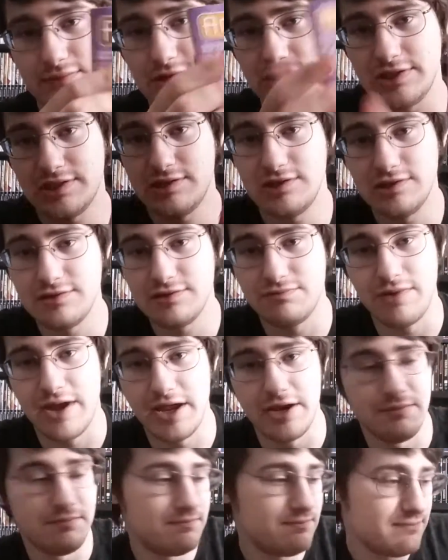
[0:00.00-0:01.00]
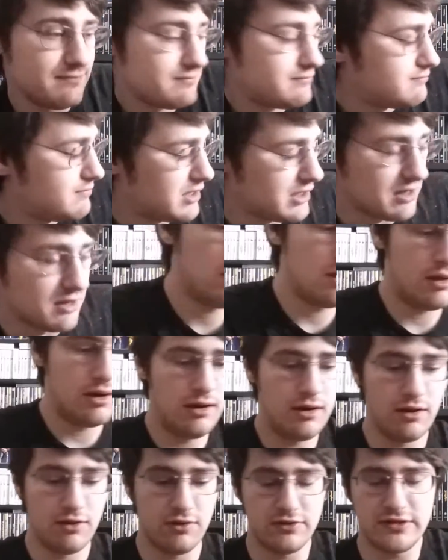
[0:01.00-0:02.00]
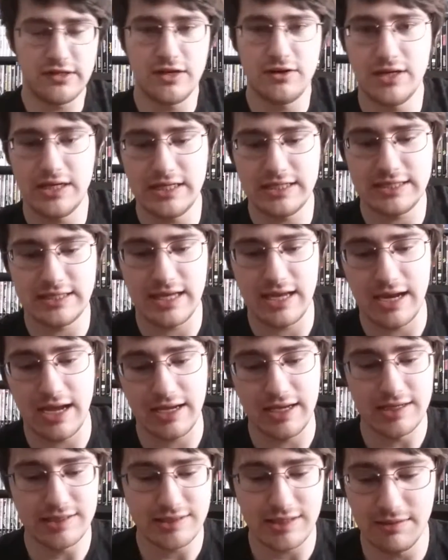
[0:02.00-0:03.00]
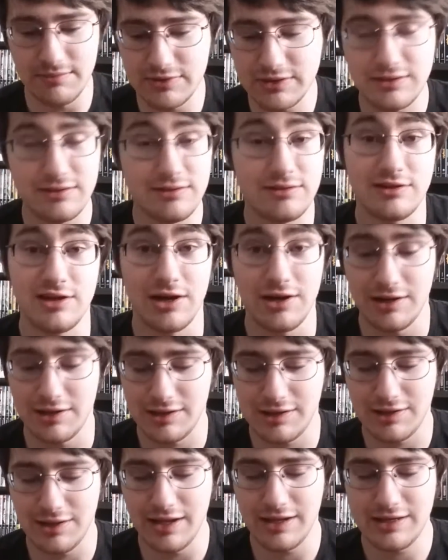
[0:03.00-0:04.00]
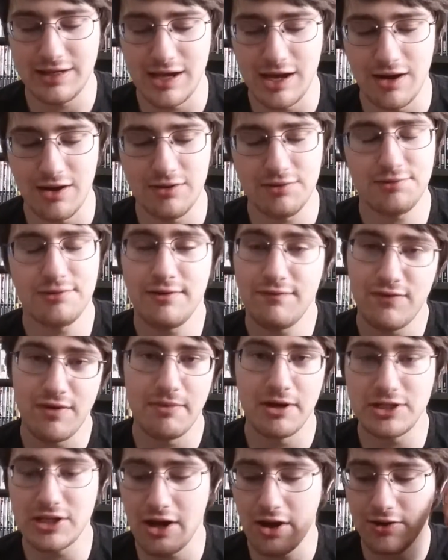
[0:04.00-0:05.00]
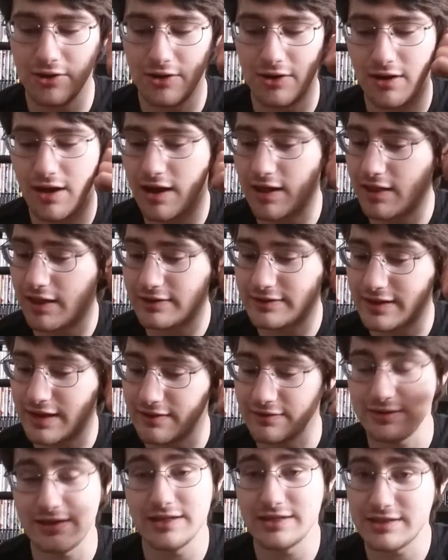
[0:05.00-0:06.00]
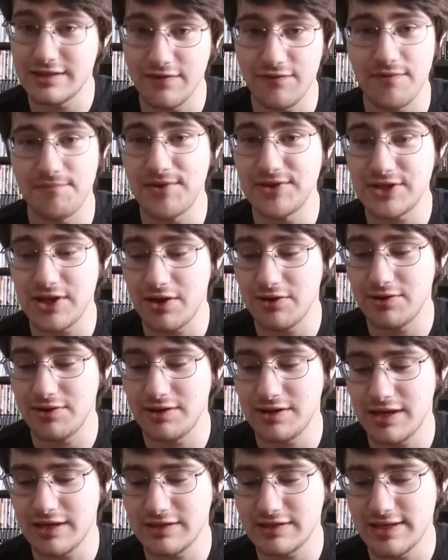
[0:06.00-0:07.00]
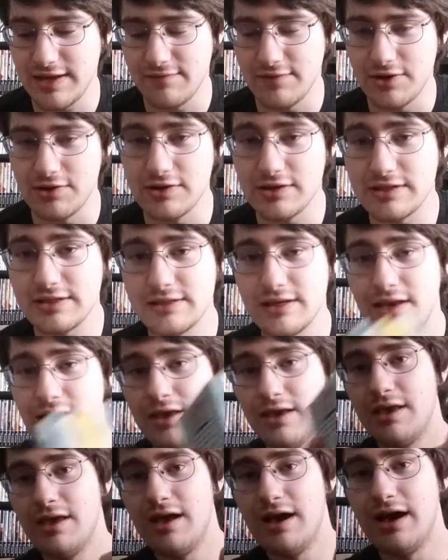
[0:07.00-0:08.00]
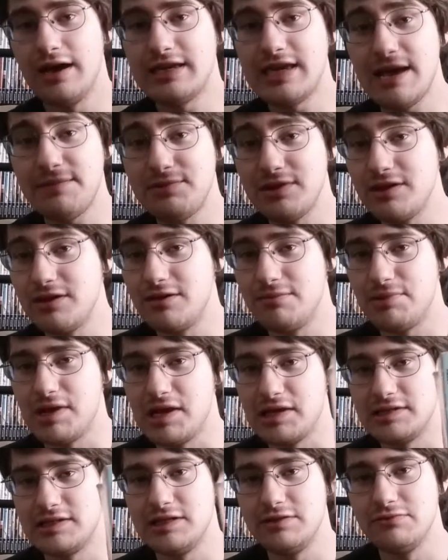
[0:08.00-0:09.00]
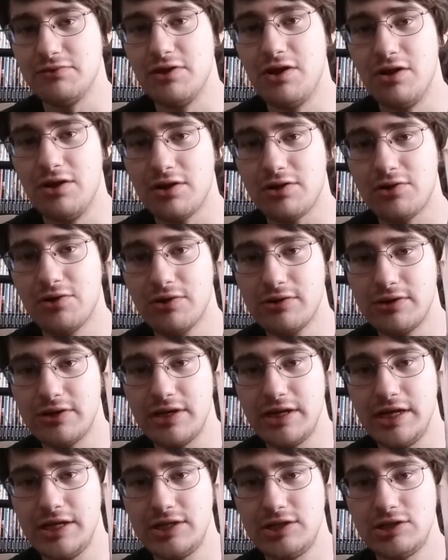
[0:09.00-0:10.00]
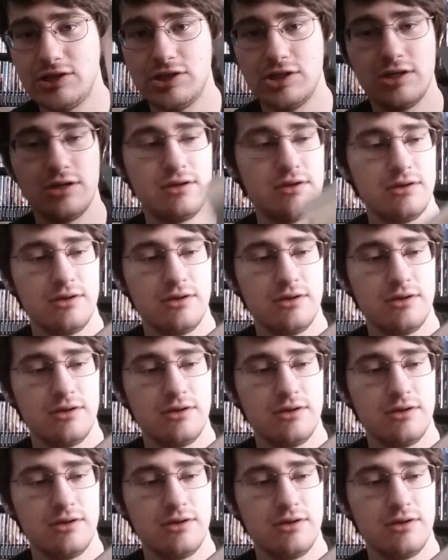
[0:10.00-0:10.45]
Just random pickup. Another series that I guess I'm starting to collect now from my childhood. I like to get stuff from my childhood in case you haven't noticed. Captain Underpants. These were all a quarter each.